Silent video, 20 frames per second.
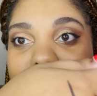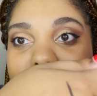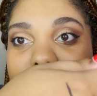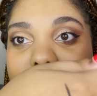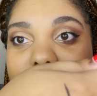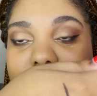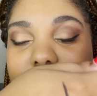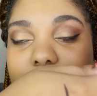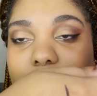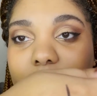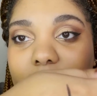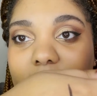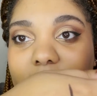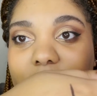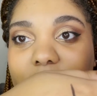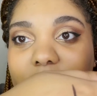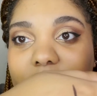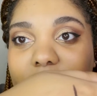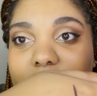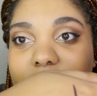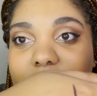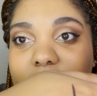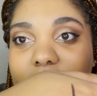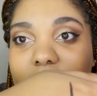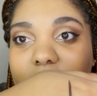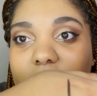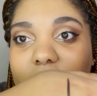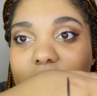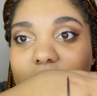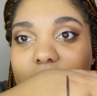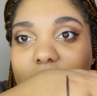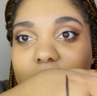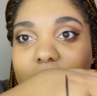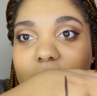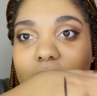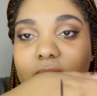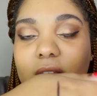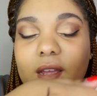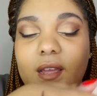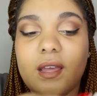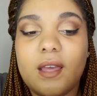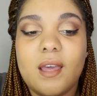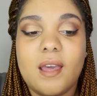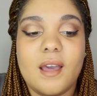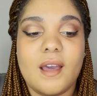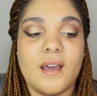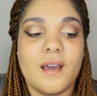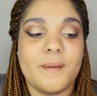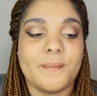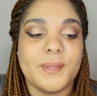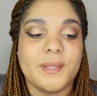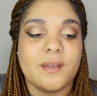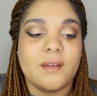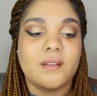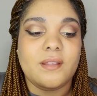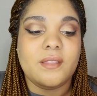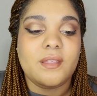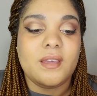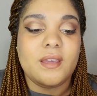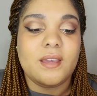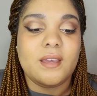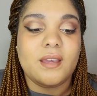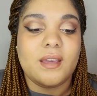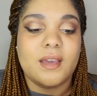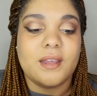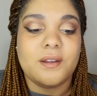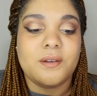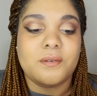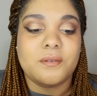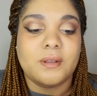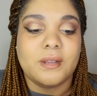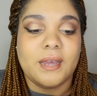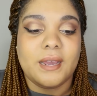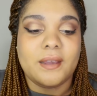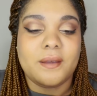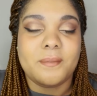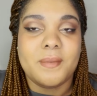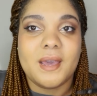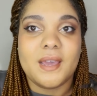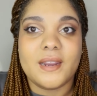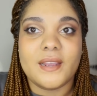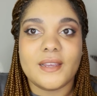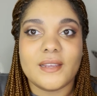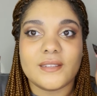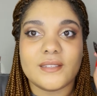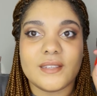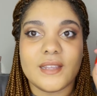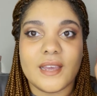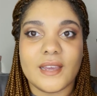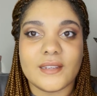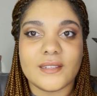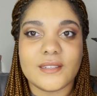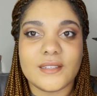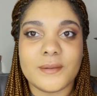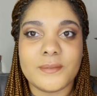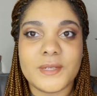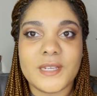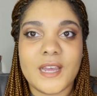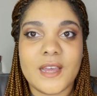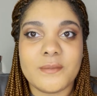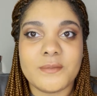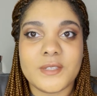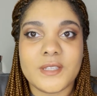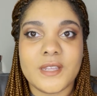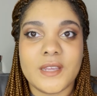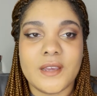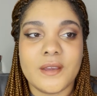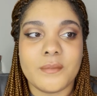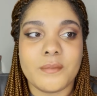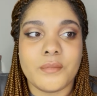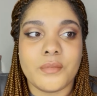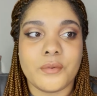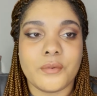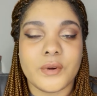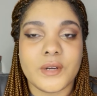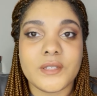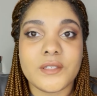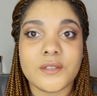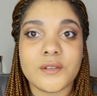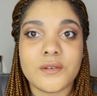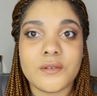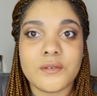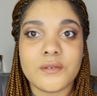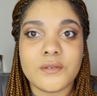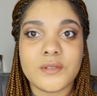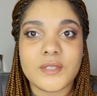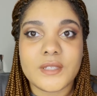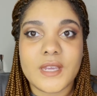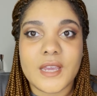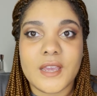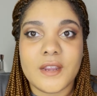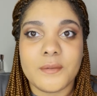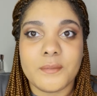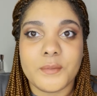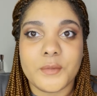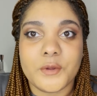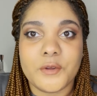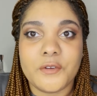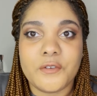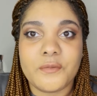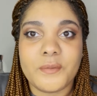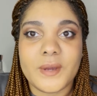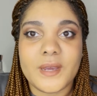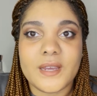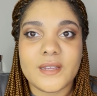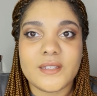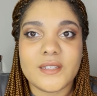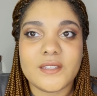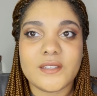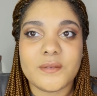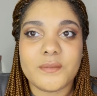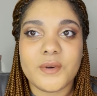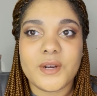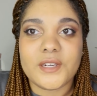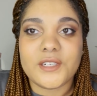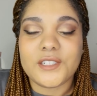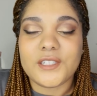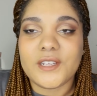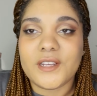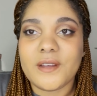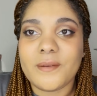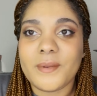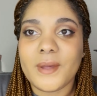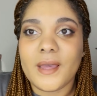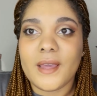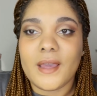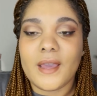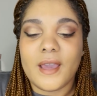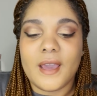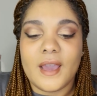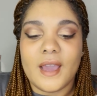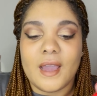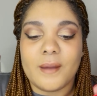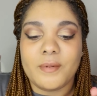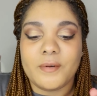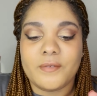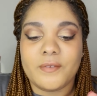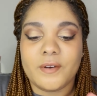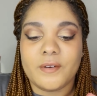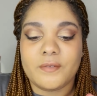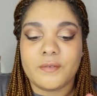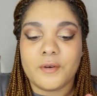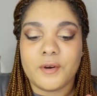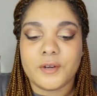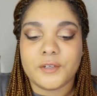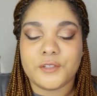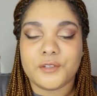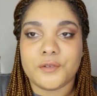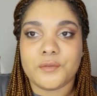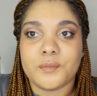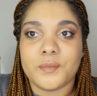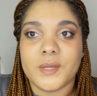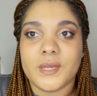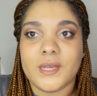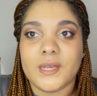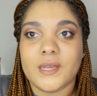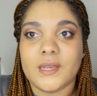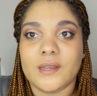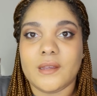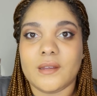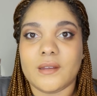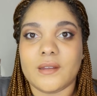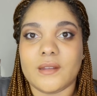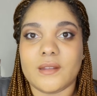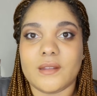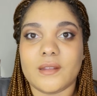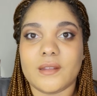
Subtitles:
a swatch of the color. The only thing I don't like about it is that sometimes the bristles can move because it's a brush tip. I prefer for it to be